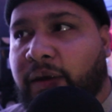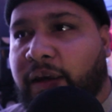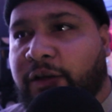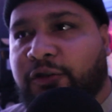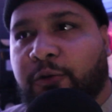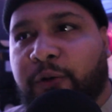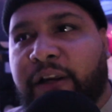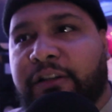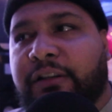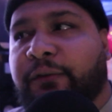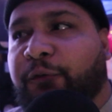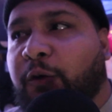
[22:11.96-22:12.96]
is the
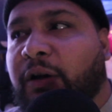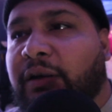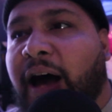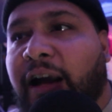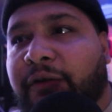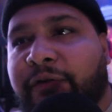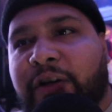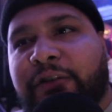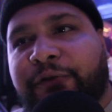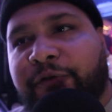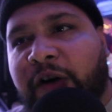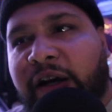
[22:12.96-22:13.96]
reason for a lot of us
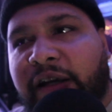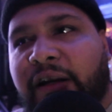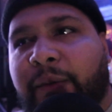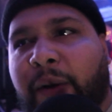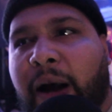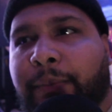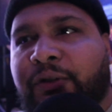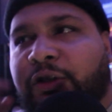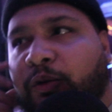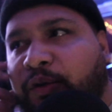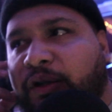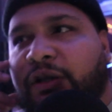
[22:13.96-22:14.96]
fucking up
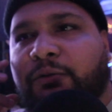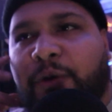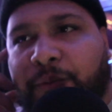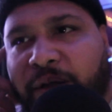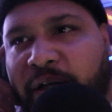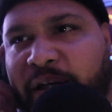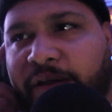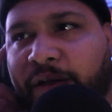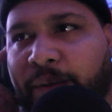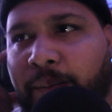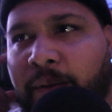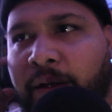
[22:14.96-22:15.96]
opportunities when we get
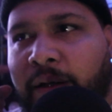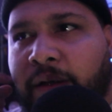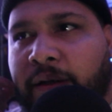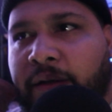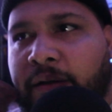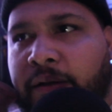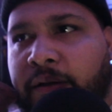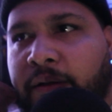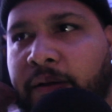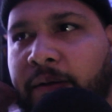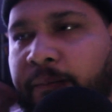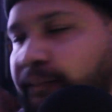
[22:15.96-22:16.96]
them.
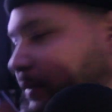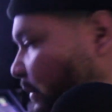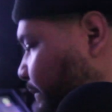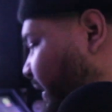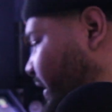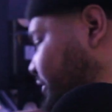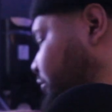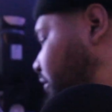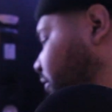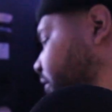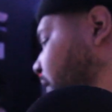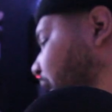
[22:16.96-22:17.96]
Because you
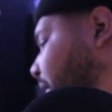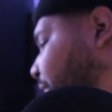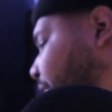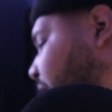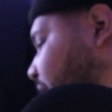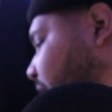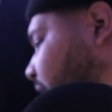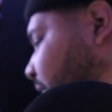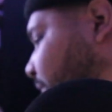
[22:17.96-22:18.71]
don't know how to think.